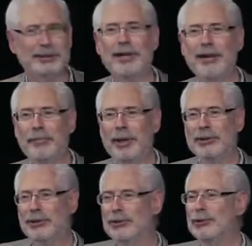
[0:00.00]
on live
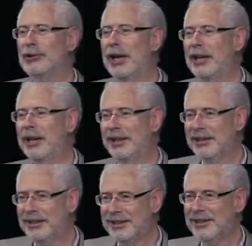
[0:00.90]
patients in Shanghai,
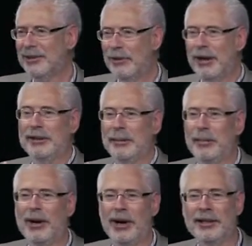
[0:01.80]
at the
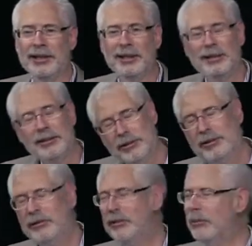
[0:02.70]
bar,
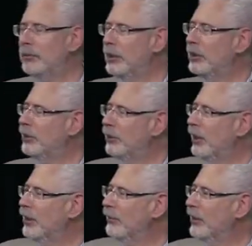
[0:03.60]
though that's a
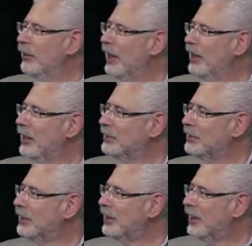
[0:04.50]
thought I've never had,
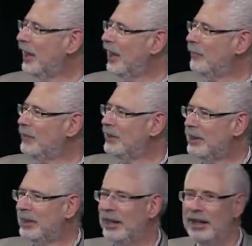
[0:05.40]
actually.
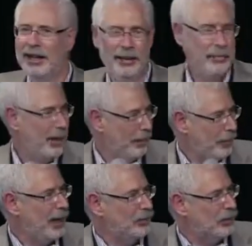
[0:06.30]
I'm
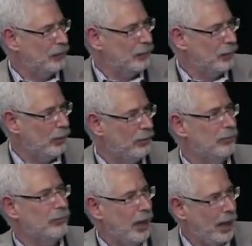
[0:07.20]
asking for
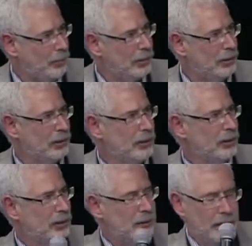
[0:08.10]
rapid,
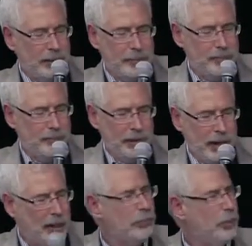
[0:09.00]

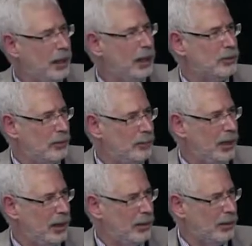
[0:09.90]
how do we get some
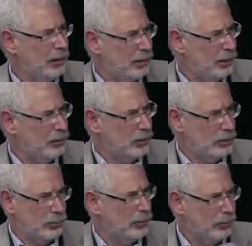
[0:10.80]
data that tells
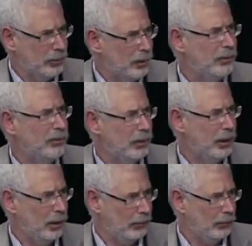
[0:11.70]
us whether we're even
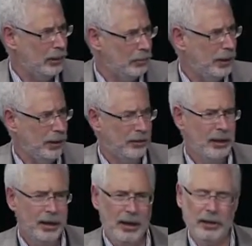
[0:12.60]
on the right path?
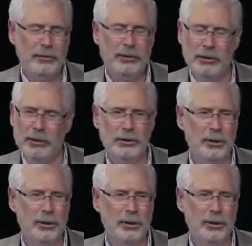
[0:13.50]
And if you're in the